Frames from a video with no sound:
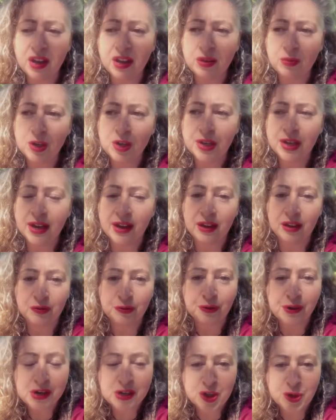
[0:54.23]
looking at
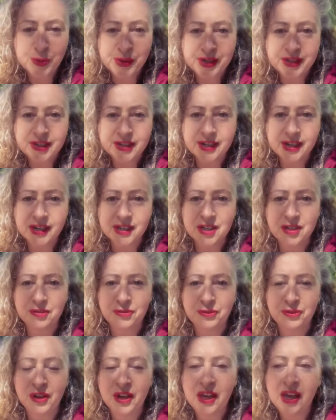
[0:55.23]
infringement,
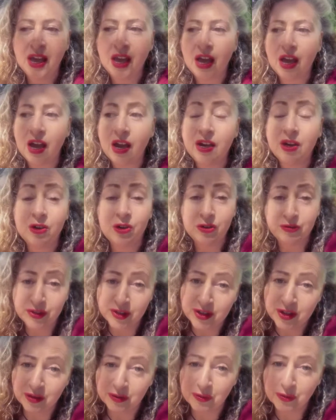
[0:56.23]
negative in all of
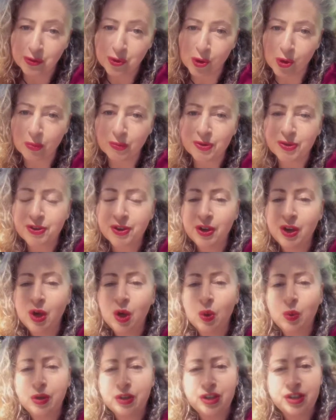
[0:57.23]
its different forms,
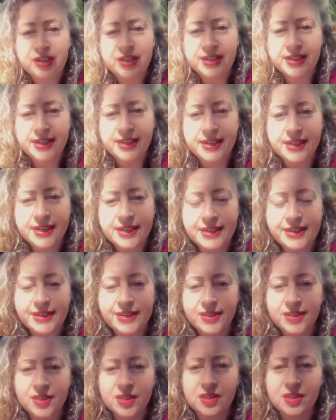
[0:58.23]
which today
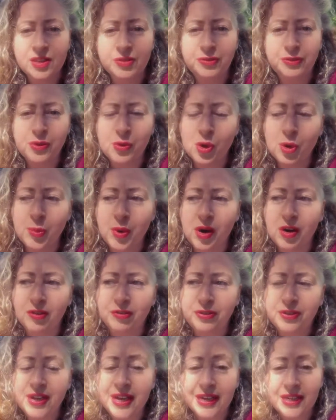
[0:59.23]
is the form
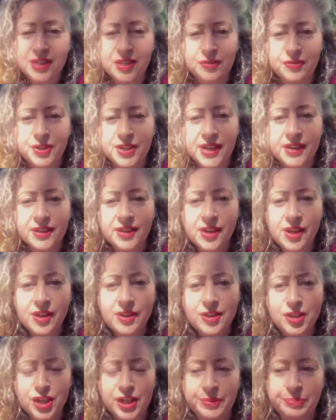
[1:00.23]
of negative
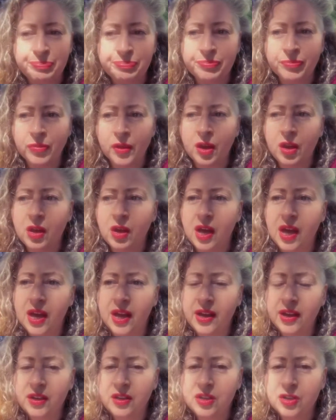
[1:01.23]
technology.
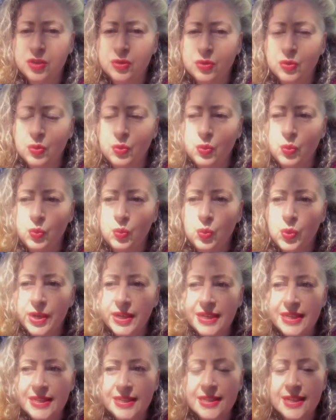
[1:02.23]
And what
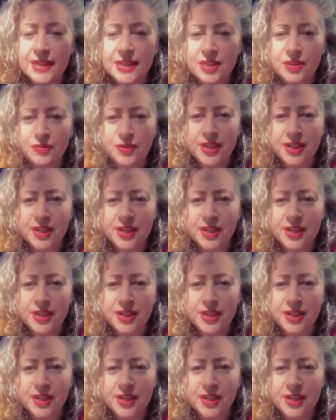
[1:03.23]
is negative